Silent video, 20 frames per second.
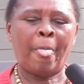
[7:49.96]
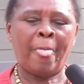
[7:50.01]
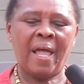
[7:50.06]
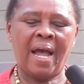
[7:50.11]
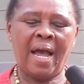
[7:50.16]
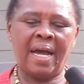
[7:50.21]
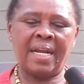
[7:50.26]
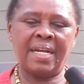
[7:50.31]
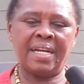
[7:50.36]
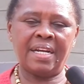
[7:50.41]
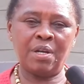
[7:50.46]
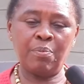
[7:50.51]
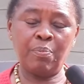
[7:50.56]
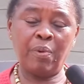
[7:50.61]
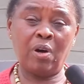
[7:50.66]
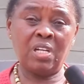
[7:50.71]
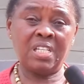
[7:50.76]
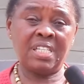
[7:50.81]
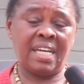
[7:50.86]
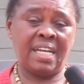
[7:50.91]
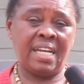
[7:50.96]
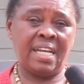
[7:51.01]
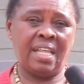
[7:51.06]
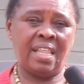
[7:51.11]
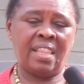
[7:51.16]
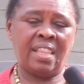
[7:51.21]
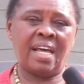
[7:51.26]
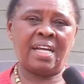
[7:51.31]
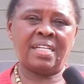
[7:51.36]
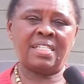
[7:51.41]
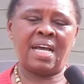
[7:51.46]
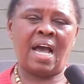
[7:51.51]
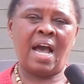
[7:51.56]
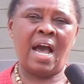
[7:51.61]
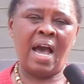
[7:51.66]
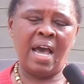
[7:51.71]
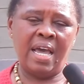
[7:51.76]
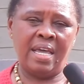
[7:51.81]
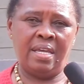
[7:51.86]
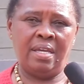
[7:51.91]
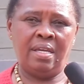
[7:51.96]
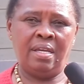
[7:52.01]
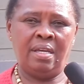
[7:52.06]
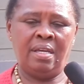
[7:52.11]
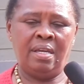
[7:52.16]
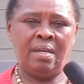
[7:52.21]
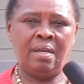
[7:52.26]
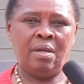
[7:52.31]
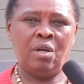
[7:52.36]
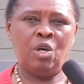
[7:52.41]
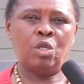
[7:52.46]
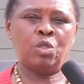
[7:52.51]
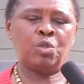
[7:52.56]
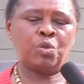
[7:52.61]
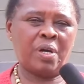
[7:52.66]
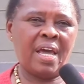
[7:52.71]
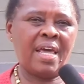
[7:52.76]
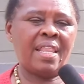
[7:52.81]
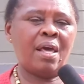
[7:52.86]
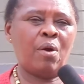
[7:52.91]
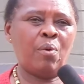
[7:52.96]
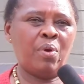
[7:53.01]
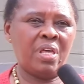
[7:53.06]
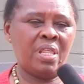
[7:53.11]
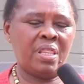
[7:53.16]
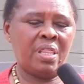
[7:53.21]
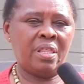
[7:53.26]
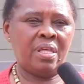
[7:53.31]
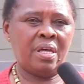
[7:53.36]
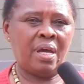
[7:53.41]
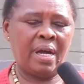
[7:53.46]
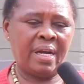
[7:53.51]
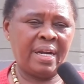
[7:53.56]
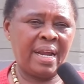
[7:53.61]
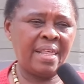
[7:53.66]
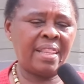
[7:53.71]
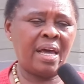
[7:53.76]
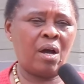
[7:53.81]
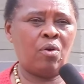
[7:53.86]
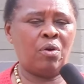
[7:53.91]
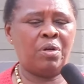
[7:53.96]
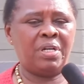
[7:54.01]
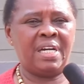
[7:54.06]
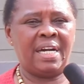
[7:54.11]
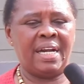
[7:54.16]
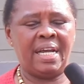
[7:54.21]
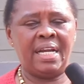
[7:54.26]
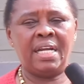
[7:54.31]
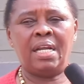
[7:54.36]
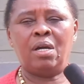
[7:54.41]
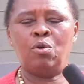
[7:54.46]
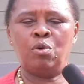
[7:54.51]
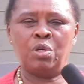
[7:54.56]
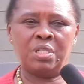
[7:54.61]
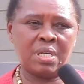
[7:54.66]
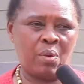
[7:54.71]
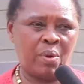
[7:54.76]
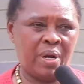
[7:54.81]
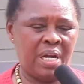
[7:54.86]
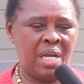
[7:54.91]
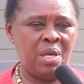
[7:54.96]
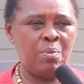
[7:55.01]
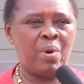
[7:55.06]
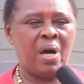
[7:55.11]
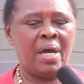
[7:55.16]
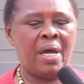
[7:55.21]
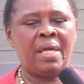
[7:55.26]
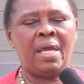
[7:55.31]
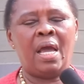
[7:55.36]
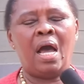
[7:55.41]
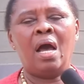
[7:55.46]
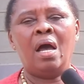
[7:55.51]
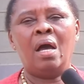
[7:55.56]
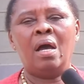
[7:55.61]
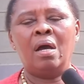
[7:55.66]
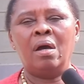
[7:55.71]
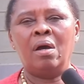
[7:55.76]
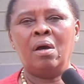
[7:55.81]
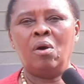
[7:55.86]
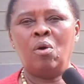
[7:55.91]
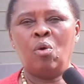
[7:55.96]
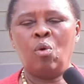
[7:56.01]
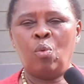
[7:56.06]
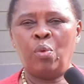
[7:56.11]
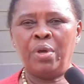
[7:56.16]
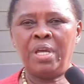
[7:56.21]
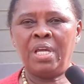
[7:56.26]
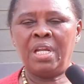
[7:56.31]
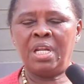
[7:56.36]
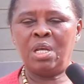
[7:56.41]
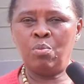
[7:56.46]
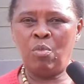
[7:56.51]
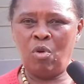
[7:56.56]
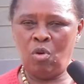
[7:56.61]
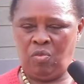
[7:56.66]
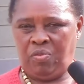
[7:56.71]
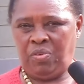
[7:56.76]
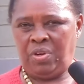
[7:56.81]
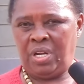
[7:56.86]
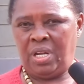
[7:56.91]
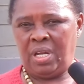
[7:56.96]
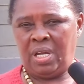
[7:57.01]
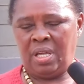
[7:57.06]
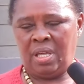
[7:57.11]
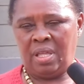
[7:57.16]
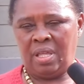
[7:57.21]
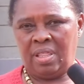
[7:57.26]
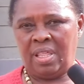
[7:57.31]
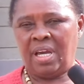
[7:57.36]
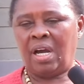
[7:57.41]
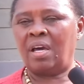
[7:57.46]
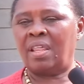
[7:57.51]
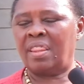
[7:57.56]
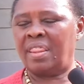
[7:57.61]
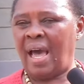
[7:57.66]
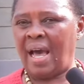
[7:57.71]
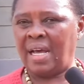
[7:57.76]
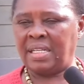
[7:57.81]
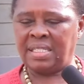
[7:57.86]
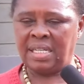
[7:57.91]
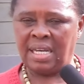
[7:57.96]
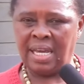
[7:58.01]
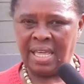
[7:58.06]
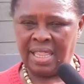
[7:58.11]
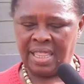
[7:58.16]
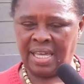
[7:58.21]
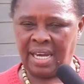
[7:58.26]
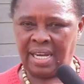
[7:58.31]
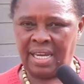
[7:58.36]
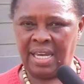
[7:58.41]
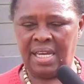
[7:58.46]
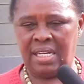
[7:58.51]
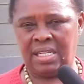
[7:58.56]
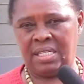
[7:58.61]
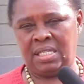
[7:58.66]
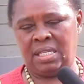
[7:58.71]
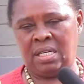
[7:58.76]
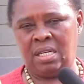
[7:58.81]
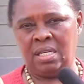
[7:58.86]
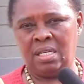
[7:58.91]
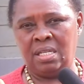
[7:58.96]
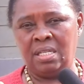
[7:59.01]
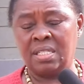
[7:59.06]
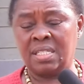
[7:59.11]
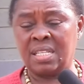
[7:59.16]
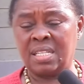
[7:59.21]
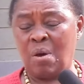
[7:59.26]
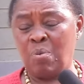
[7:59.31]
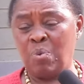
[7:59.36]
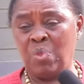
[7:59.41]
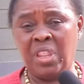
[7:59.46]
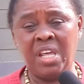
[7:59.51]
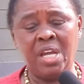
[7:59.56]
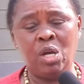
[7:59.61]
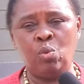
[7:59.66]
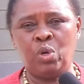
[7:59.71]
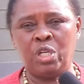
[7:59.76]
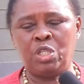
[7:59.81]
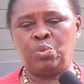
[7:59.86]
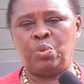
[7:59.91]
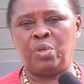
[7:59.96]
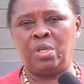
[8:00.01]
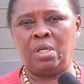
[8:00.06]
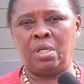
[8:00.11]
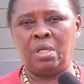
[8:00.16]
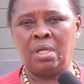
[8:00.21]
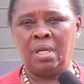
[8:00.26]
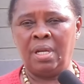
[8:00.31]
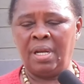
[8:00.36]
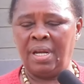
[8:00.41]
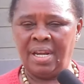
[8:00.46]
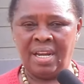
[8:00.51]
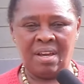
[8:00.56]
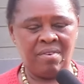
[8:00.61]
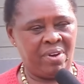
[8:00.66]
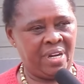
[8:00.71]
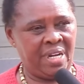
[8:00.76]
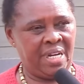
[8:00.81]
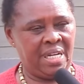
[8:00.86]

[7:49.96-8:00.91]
had reported that I, together with another old lady who is our neighbor here, we removed the gate, something which we never